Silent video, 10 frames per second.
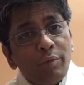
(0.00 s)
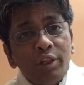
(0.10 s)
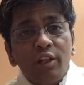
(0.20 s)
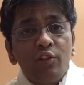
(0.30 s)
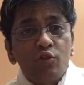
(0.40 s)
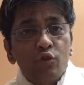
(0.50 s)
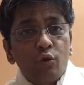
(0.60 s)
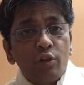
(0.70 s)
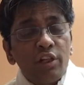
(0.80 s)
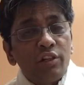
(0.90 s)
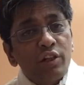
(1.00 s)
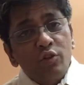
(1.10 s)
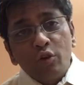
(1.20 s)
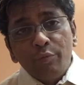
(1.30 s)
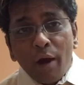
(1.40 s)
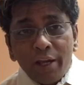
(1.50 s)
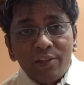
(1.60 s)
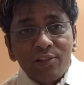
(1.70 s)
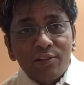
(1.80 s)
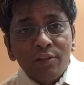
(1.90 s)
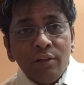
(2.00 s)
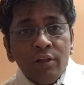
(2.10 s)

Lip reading: mineral story, it has got mines.